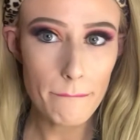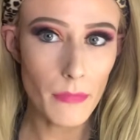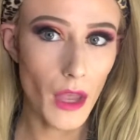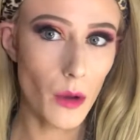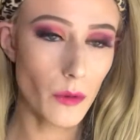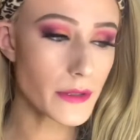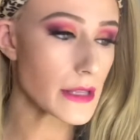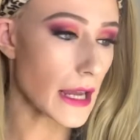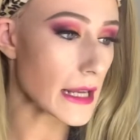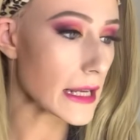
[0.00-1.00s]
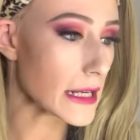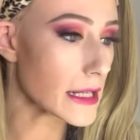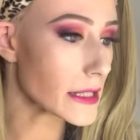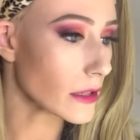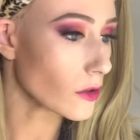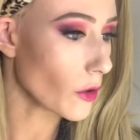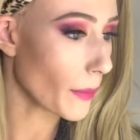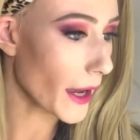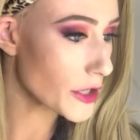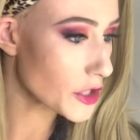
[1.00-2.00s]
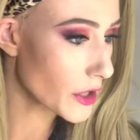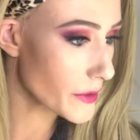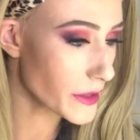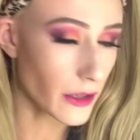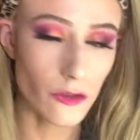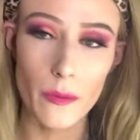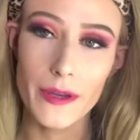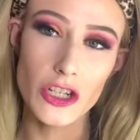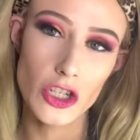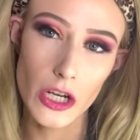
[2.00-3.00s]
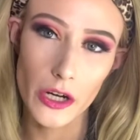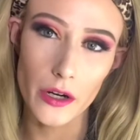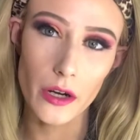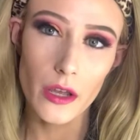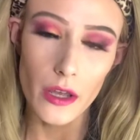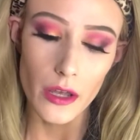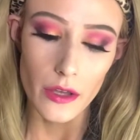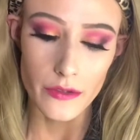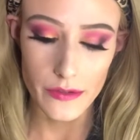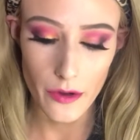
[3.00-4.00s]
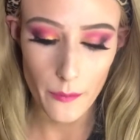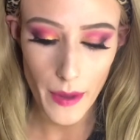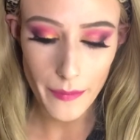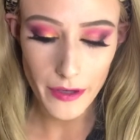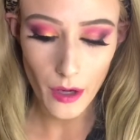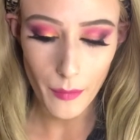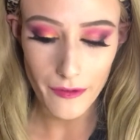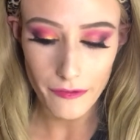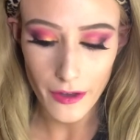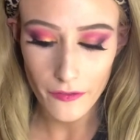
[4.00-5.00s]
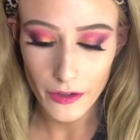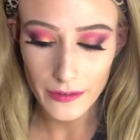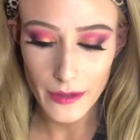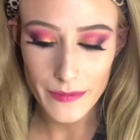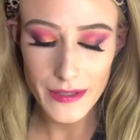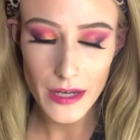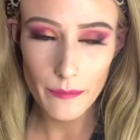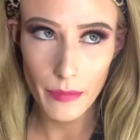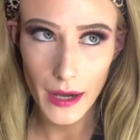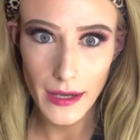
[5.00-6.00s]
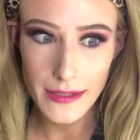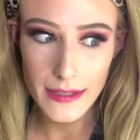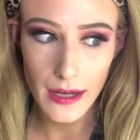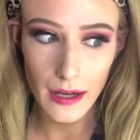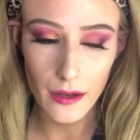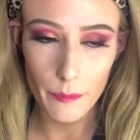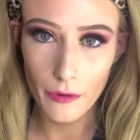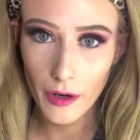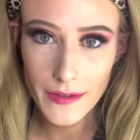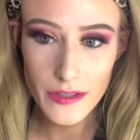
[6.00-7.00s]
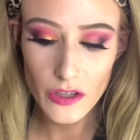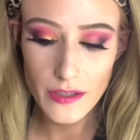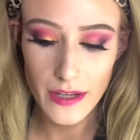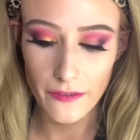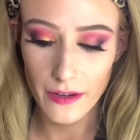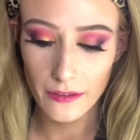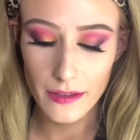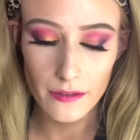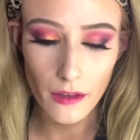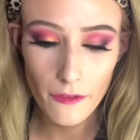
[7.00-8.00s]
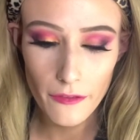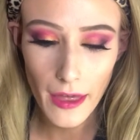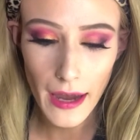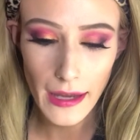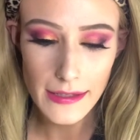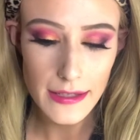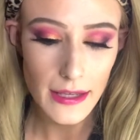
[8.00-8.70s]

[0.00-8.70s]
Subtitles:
I will say it is a little patchy. It goes on a little bit sheer. So maybe not my favorite lipstick, but bronzer, definitely love that.